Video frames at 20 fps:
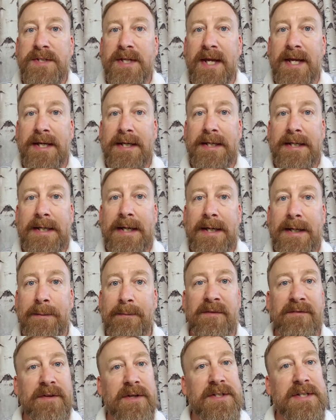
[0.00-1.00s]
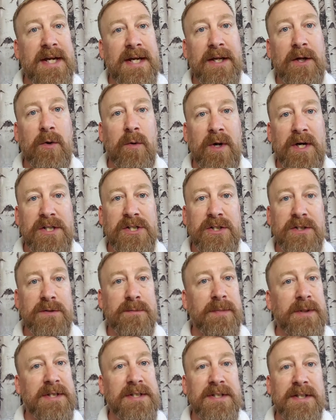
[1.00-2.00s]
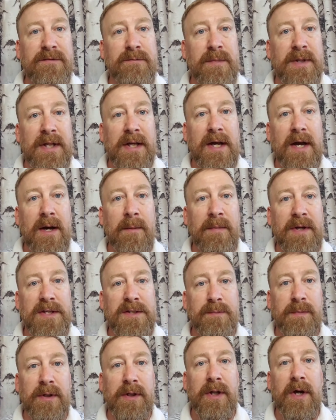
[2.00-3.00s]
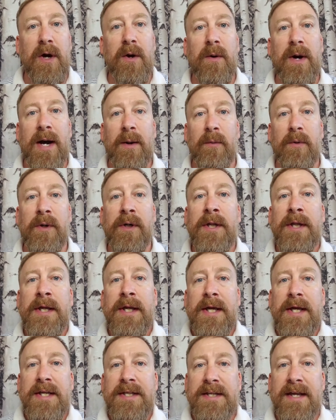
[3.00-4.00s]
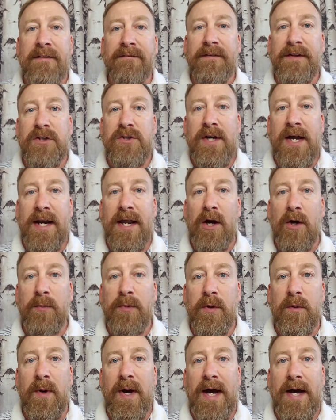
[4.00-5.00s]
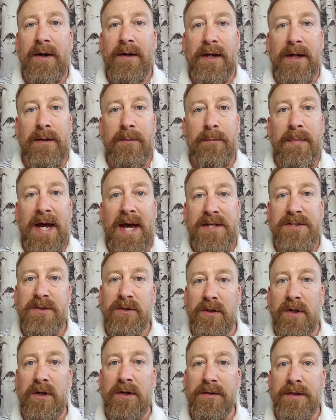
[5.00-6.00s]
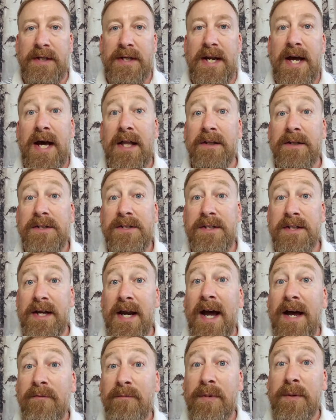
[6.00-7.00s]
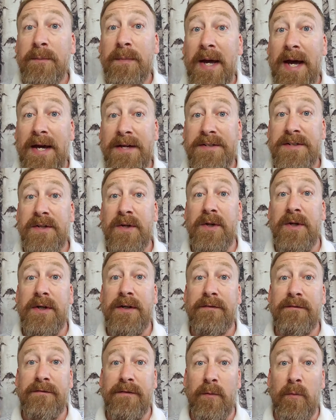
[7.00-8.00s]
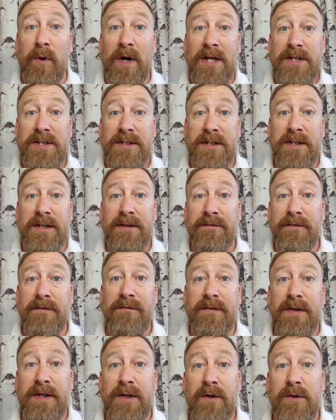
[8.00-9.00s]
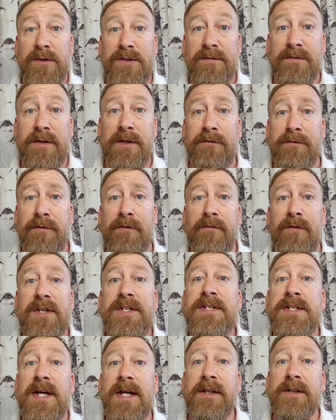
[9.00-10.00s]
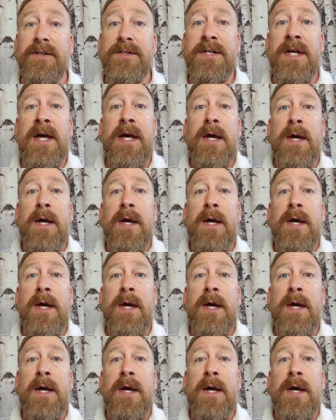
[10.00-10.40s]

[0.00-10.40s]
And if there's any questions, please leave them in the comments below. I will definitely try to help you out and pass along the knowledge that I've been passed on from watching the different videos of the different resellers.